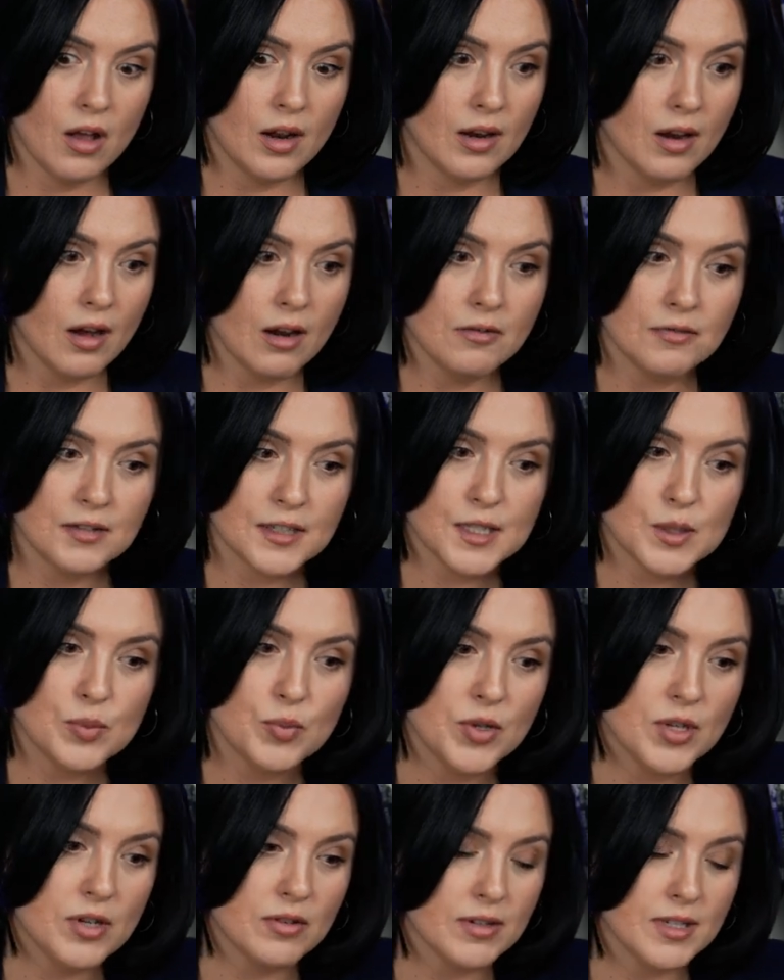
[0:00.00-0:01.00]
life
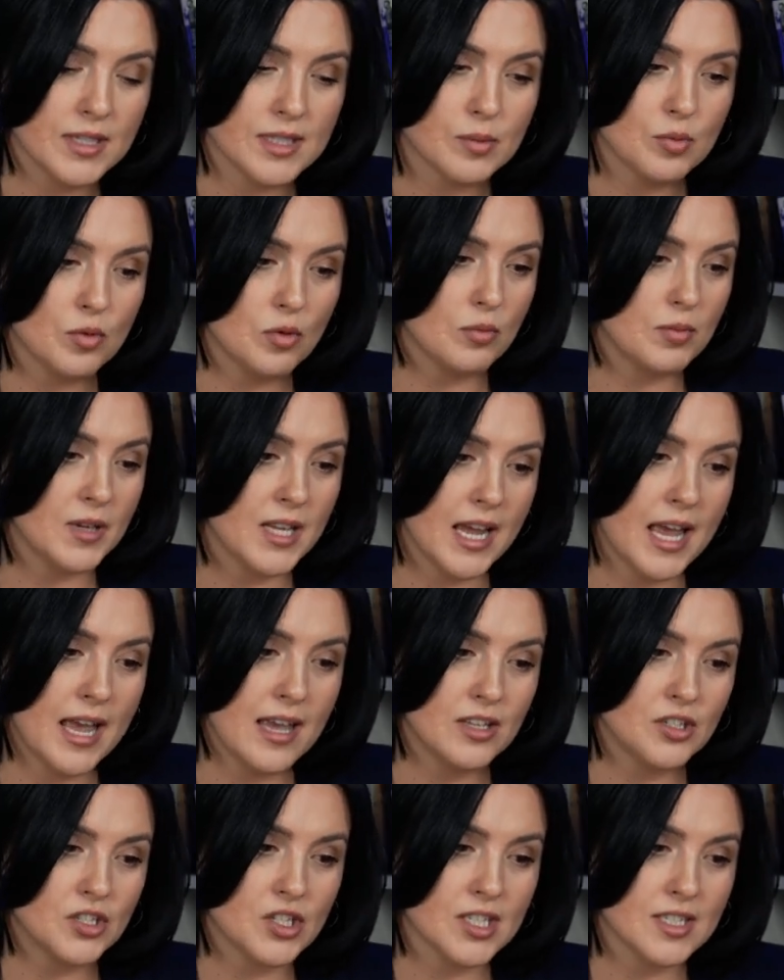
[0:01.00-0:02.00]
experience, probably
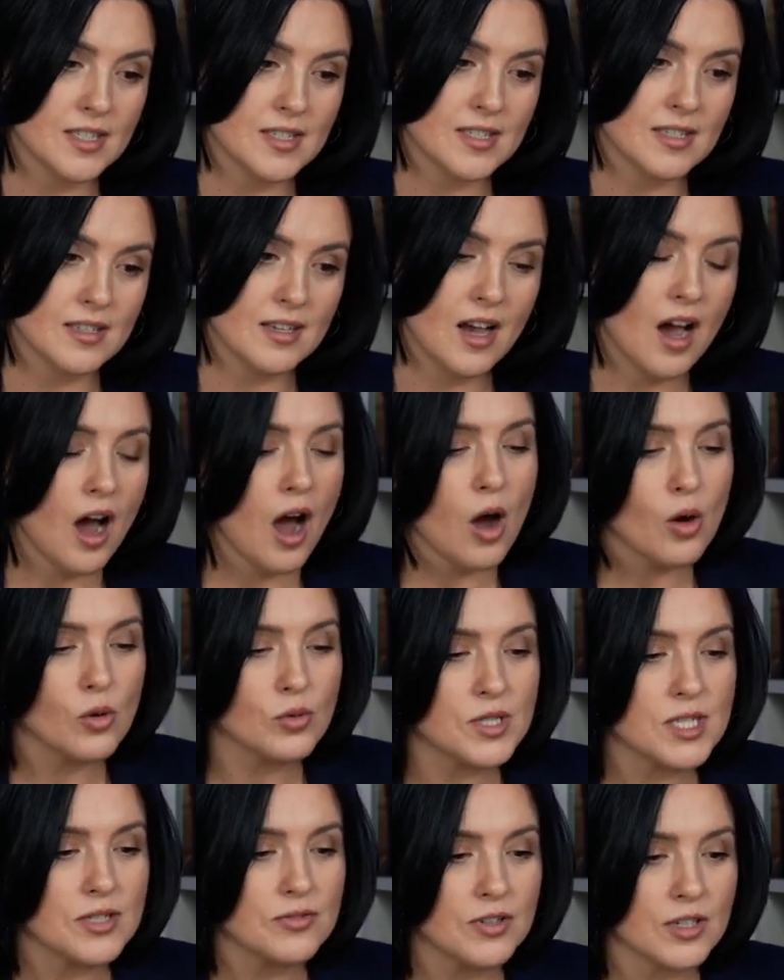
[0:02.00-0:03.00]
ages.
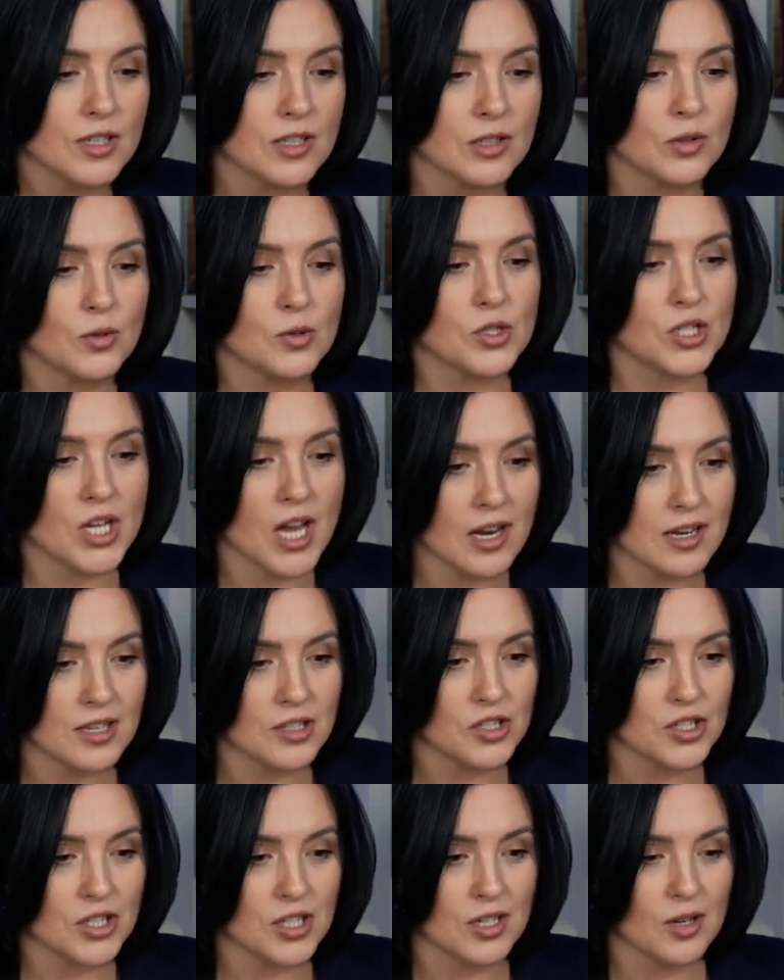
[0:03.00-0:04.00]
How difficult or
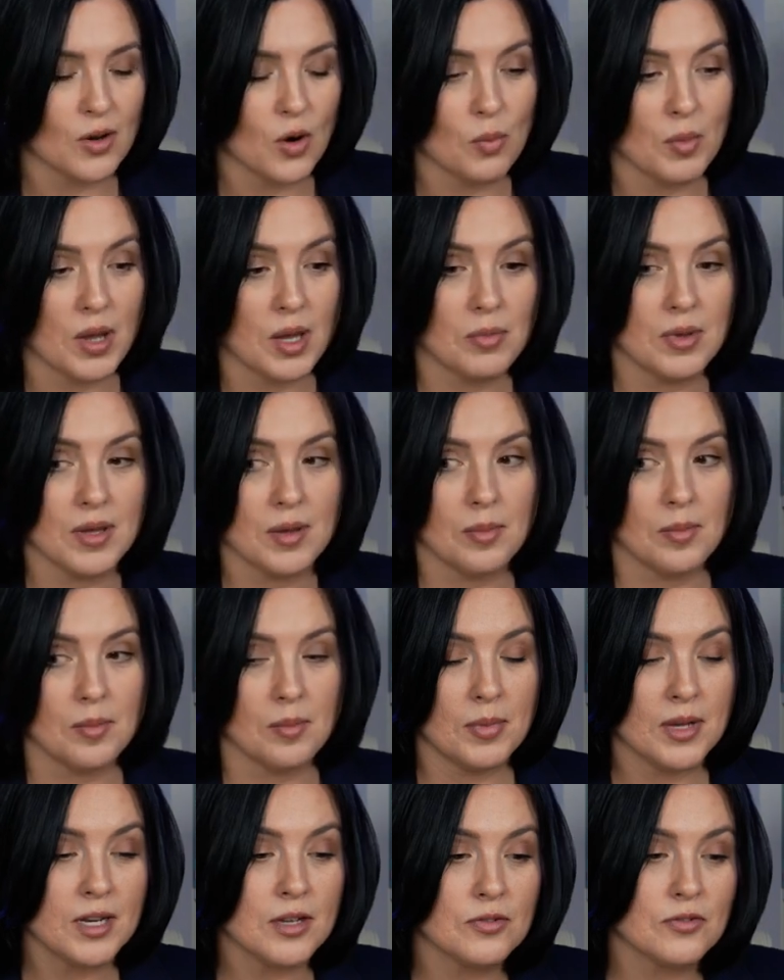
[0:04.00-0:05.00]
challenging or maybe
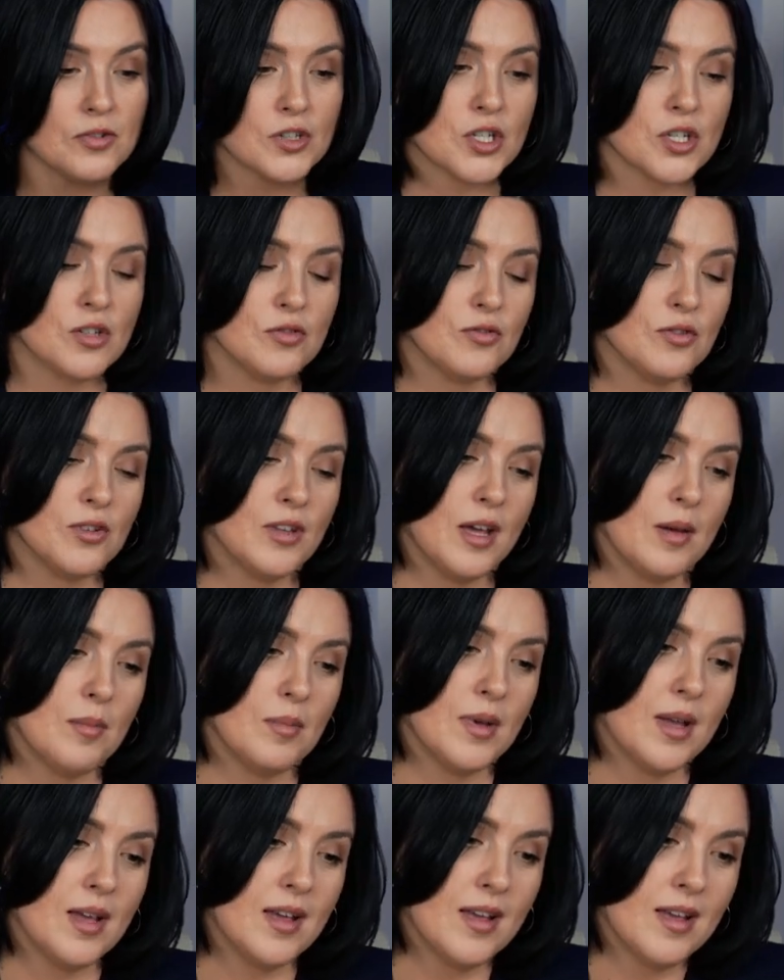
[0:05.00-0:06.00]
beneficial for
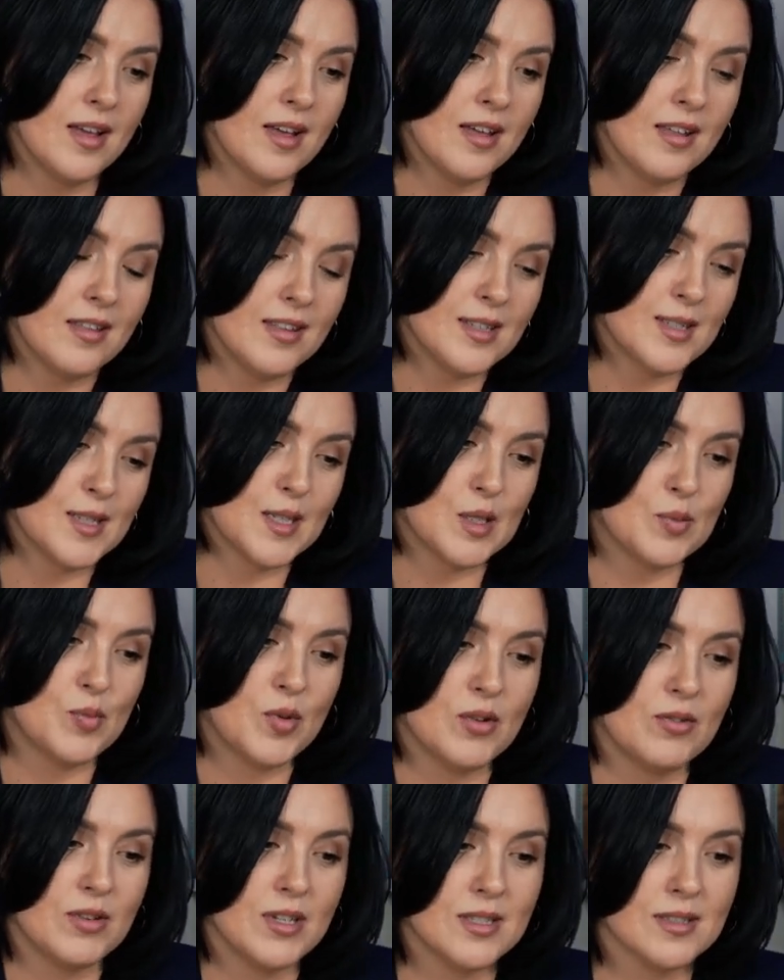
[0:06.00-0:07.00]
them, this
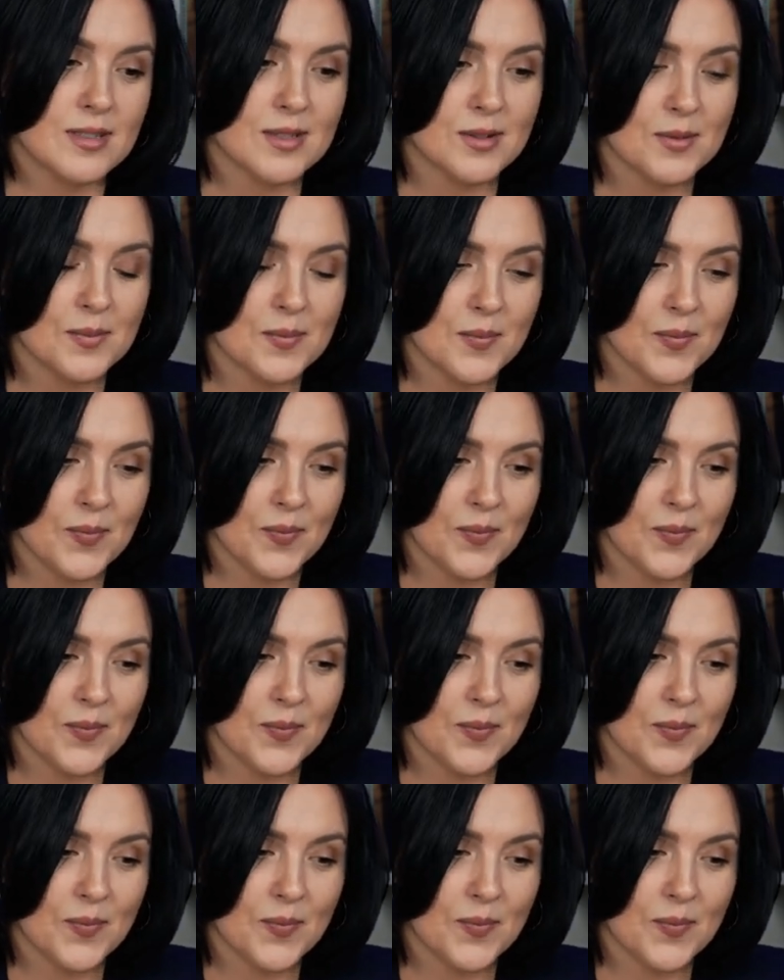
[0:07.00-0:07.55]
experience?